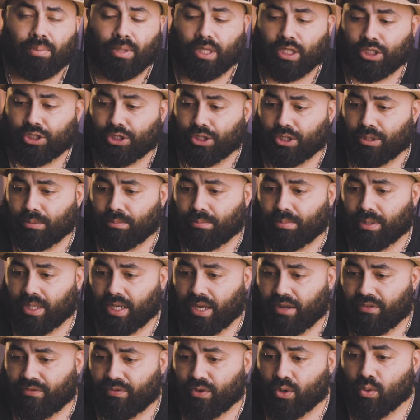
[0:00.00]
picture, but
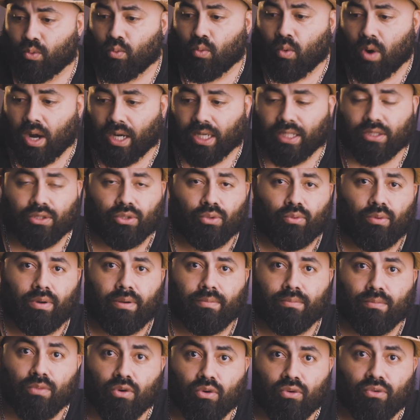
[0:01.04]
if you wanted to
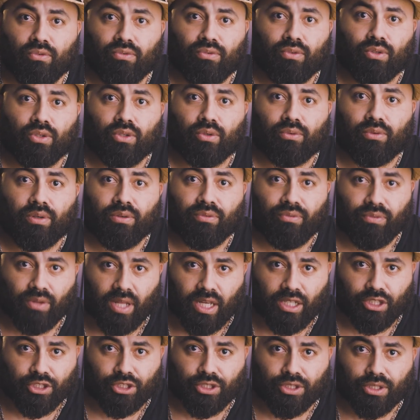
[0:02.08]
remove the
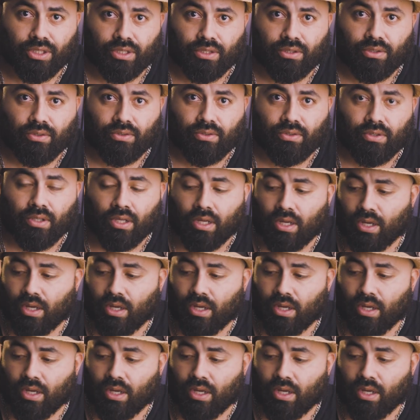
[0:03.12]
reflections,